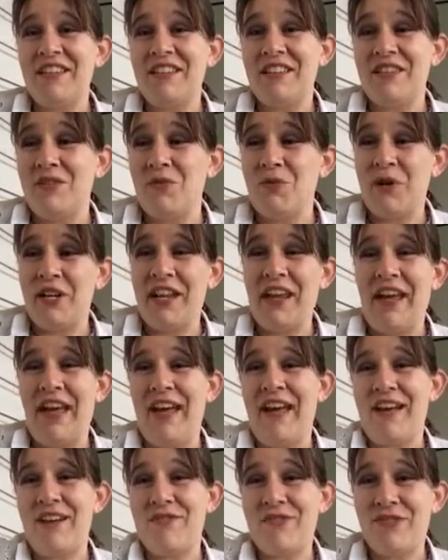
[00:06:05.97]
you want to
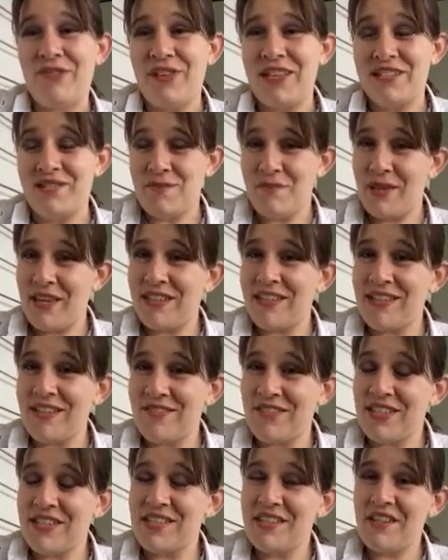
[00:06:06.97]
have as many
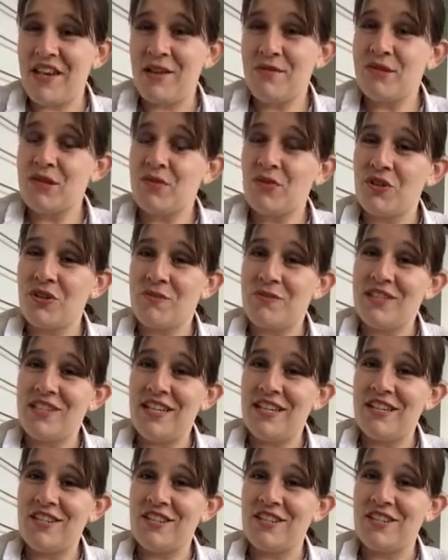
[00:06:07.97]
of these types of
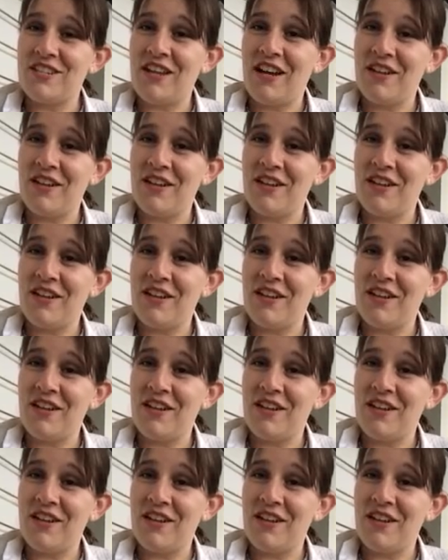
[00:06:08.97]
ornamentation